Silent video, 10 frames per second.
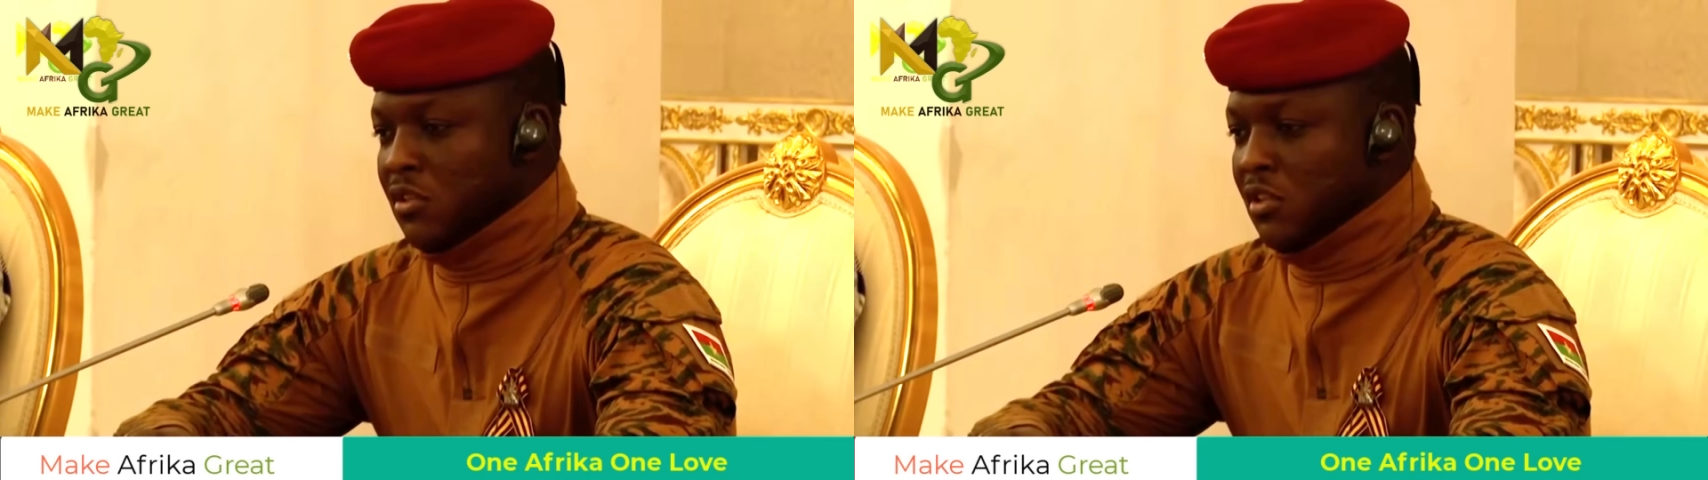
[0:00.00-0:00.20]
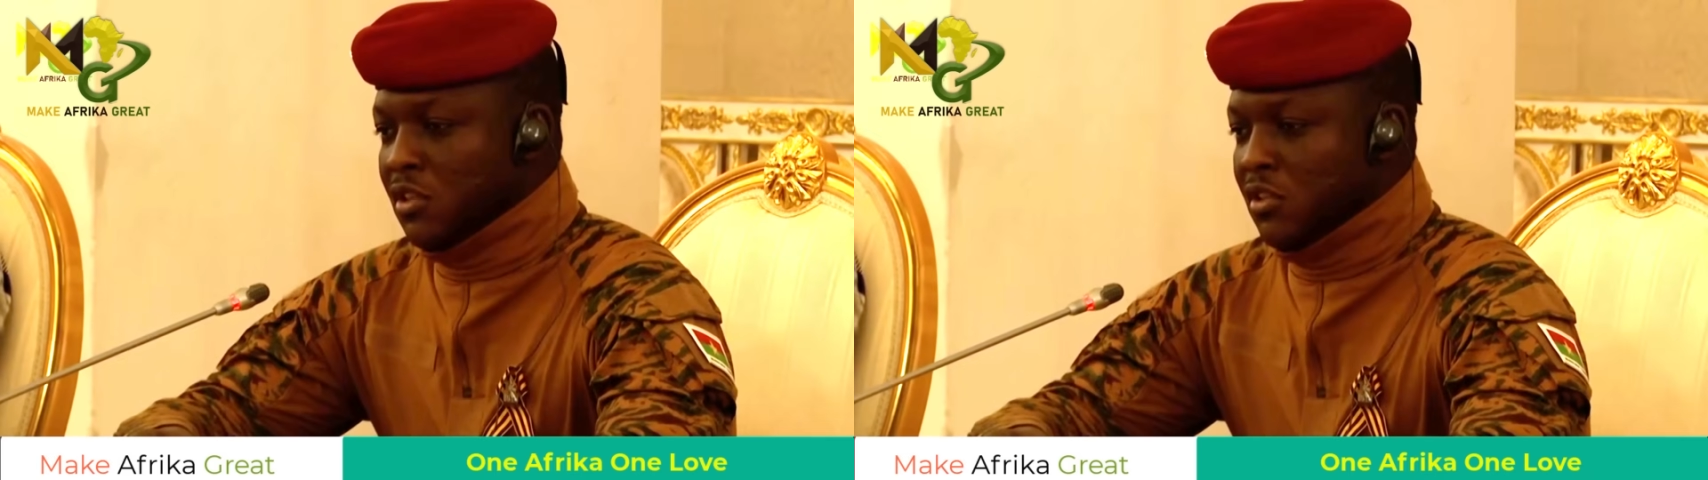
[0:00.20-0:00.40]

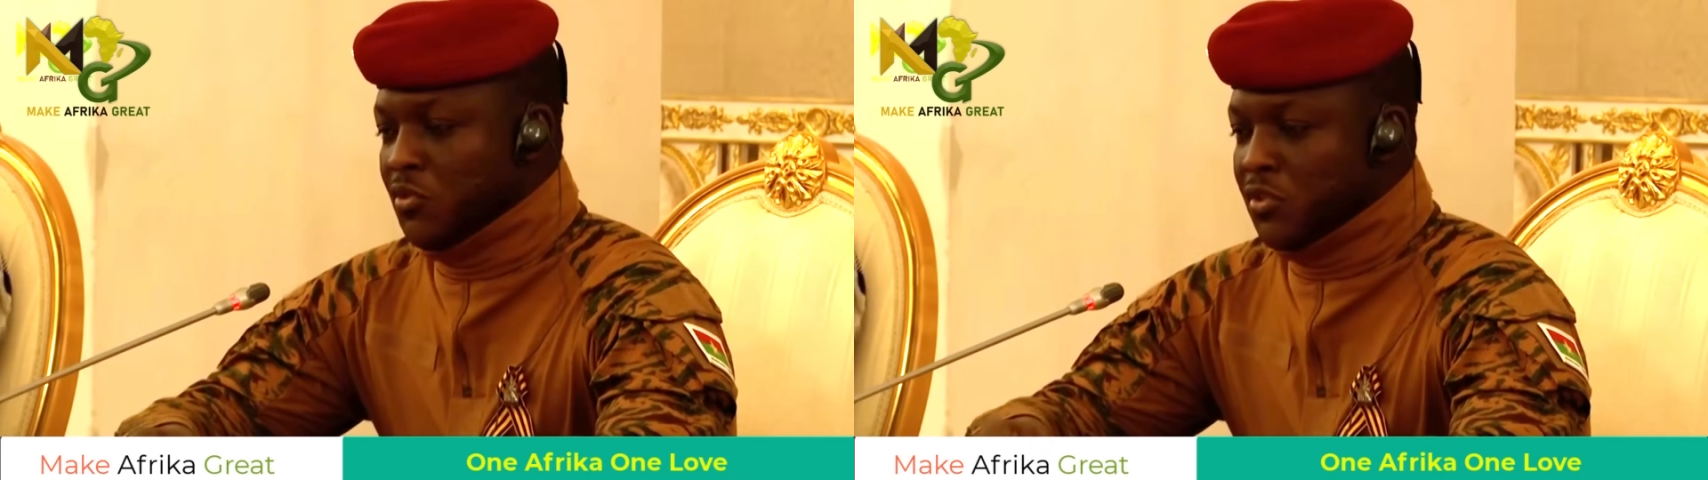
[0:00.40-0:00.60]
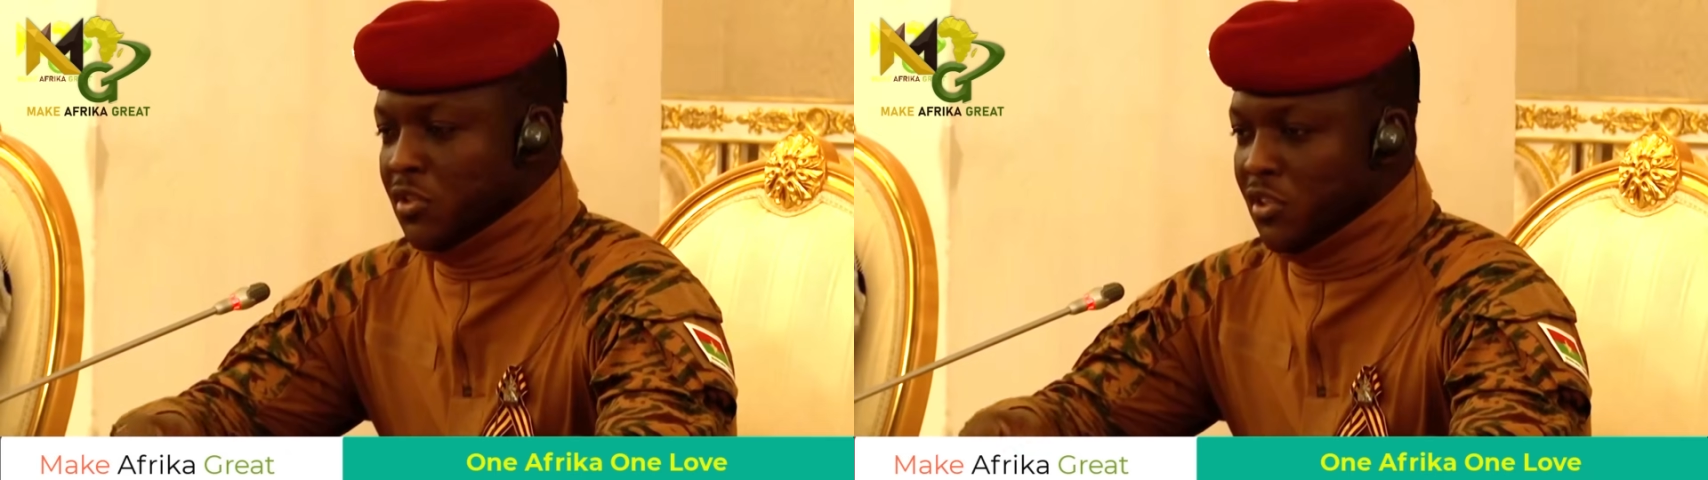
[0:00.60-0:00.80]
choice
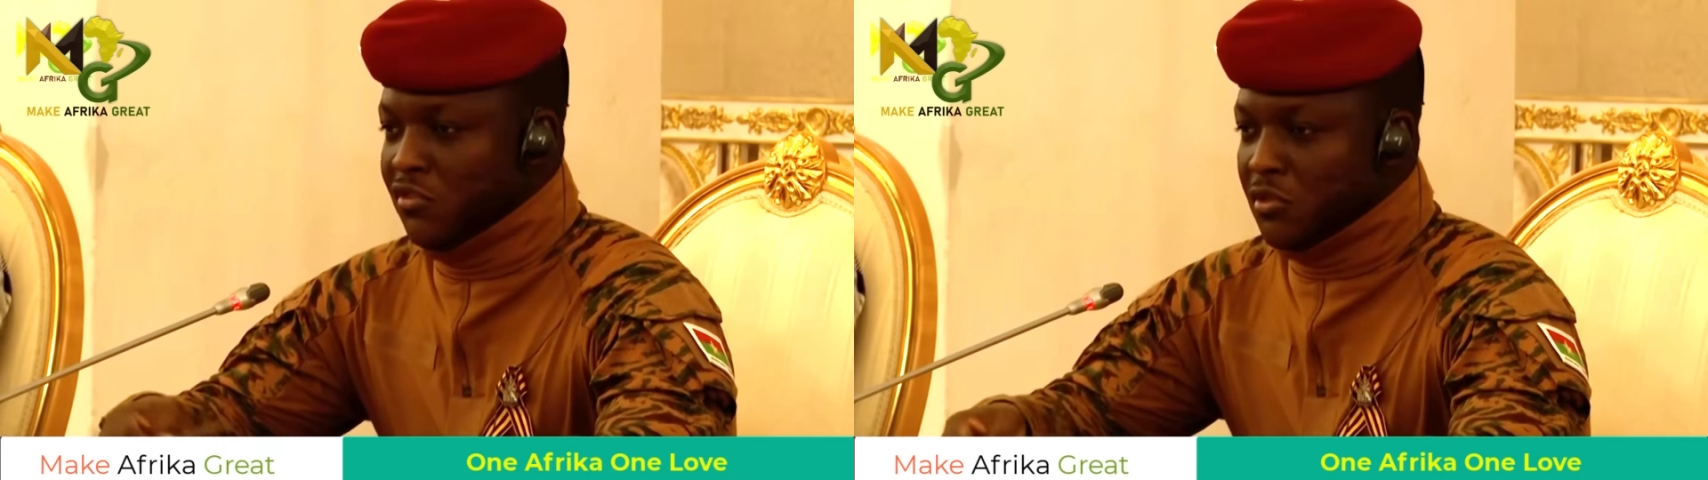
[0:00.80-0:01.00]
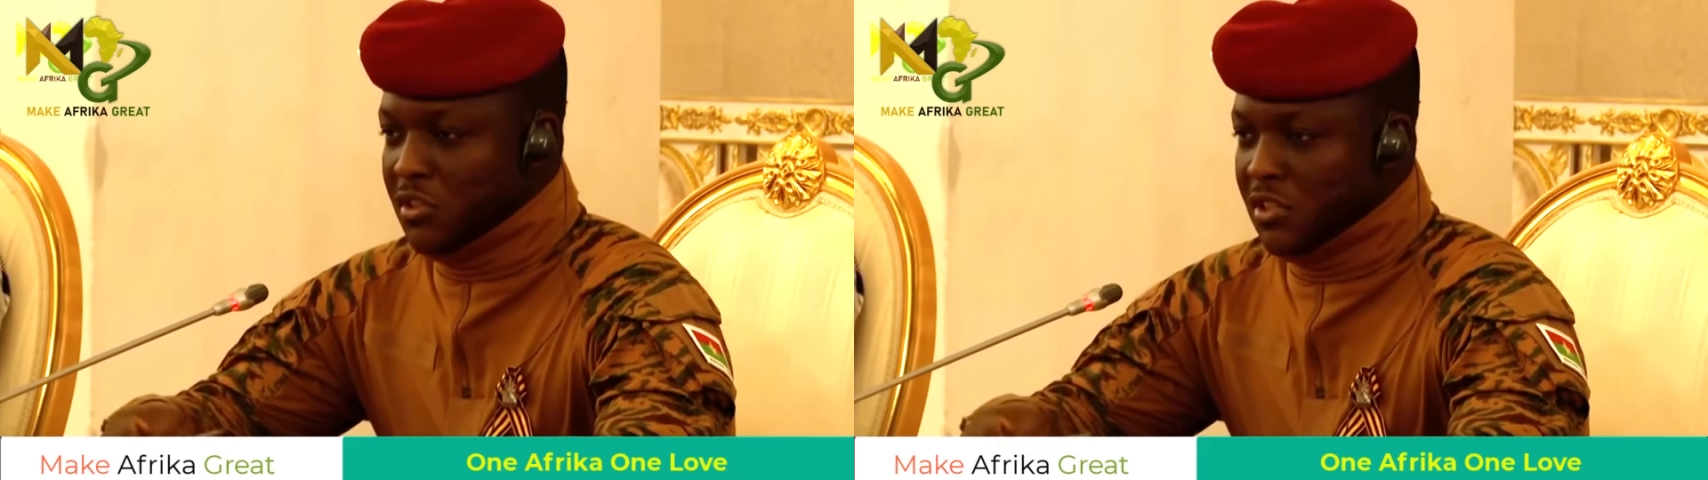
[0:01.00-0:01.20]
forces
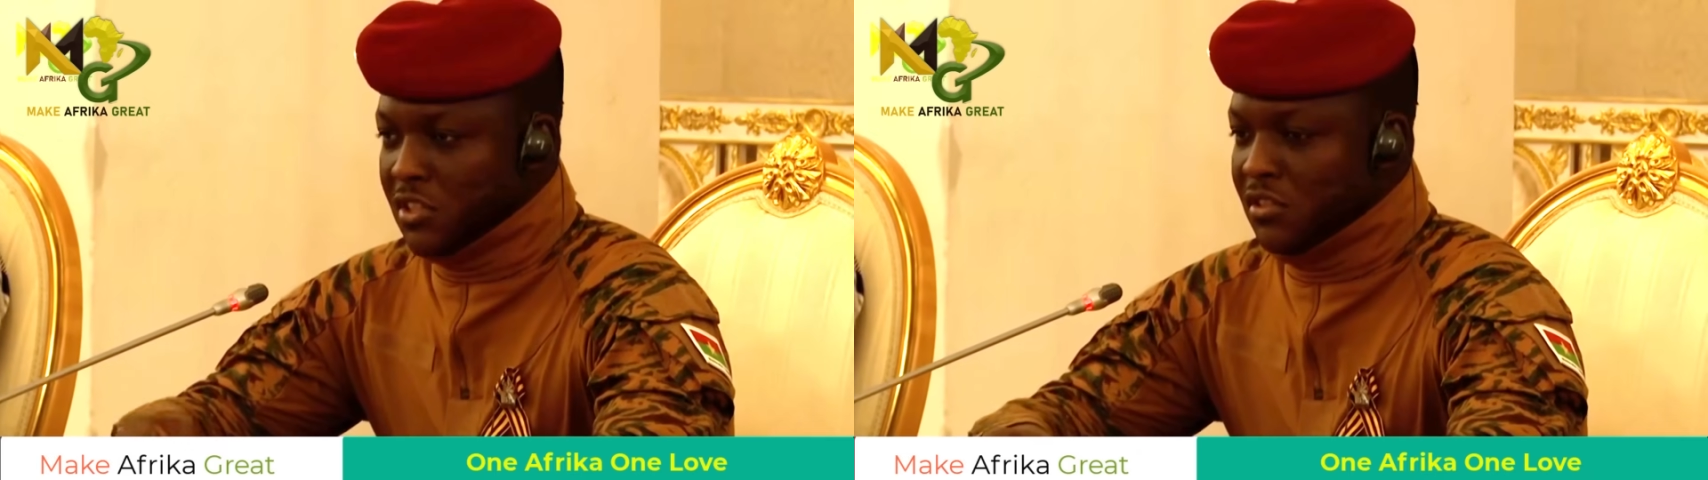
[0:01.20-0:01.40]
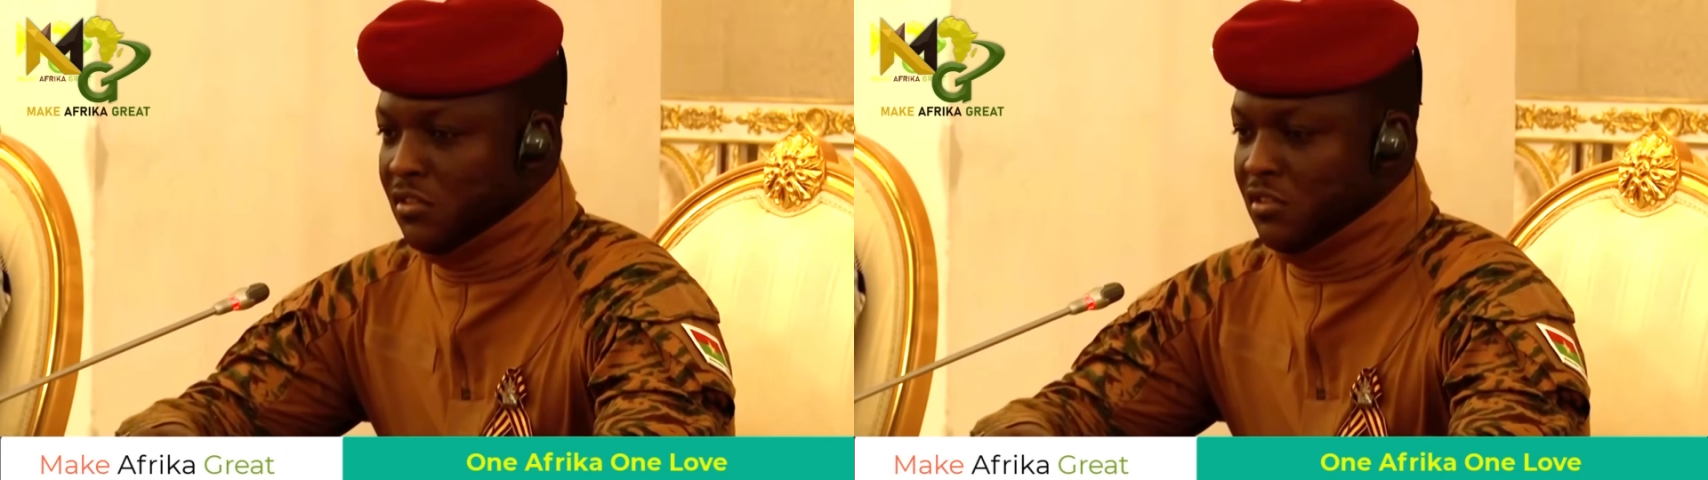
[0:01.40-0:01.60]
us to
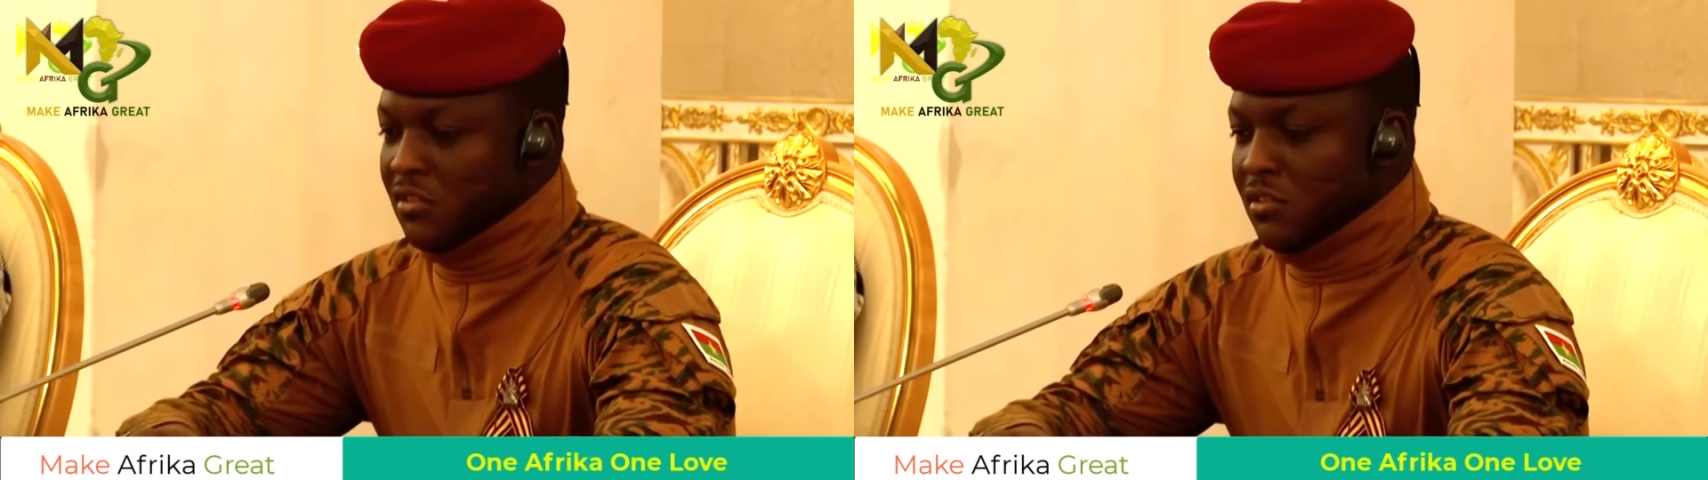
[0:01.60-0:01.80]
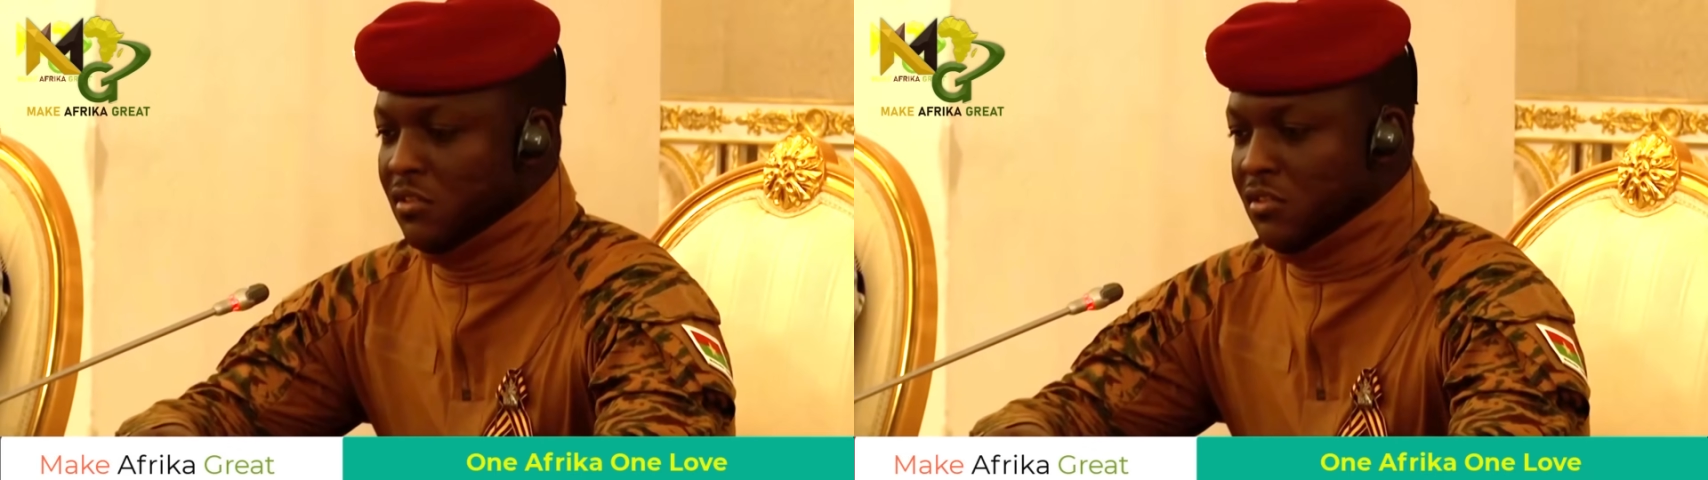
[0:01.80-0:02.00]
confront
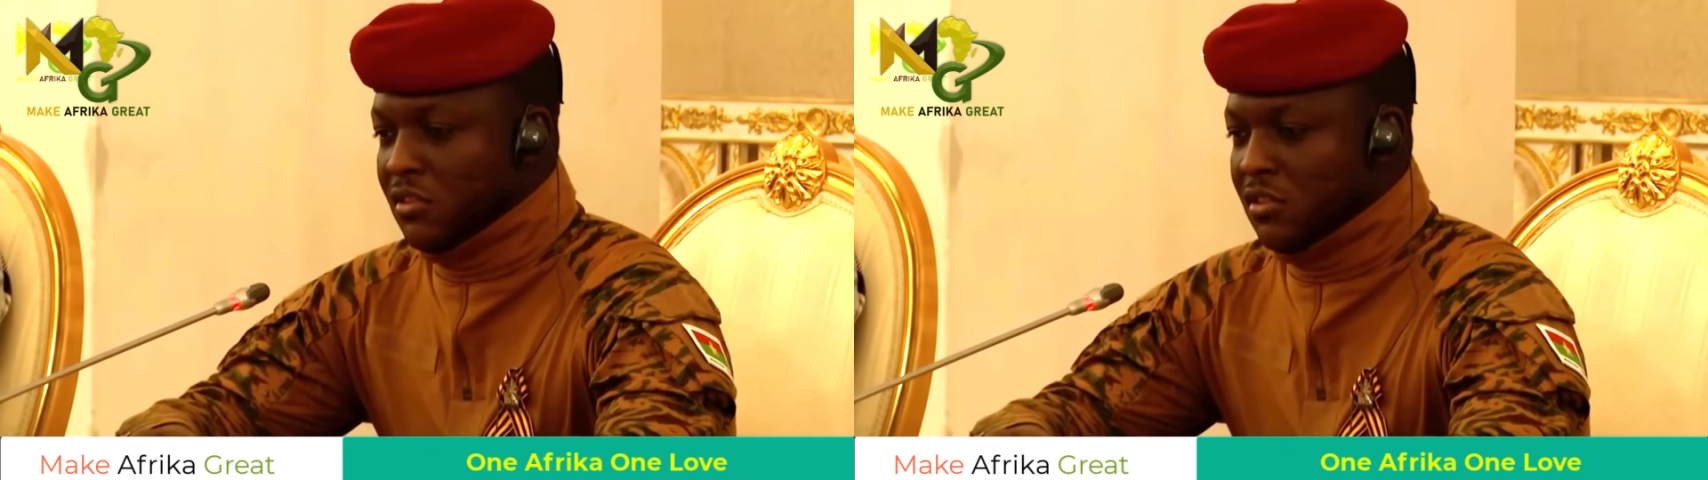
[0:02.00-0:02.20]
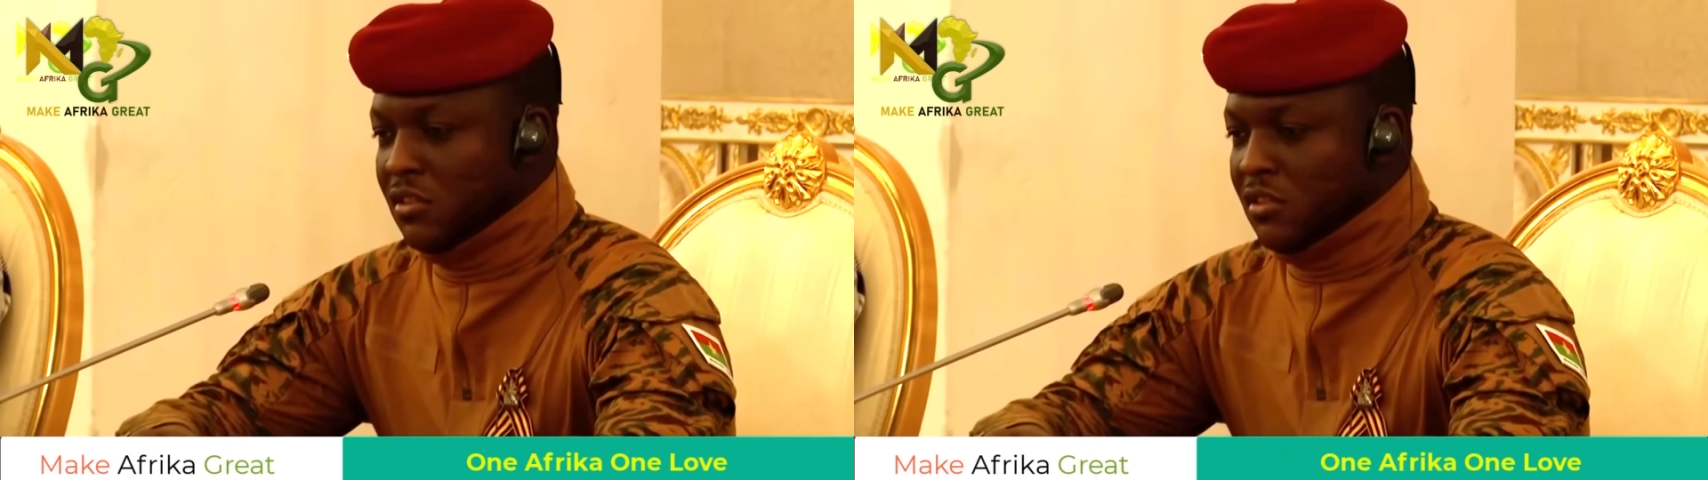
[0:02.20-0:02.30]
reality.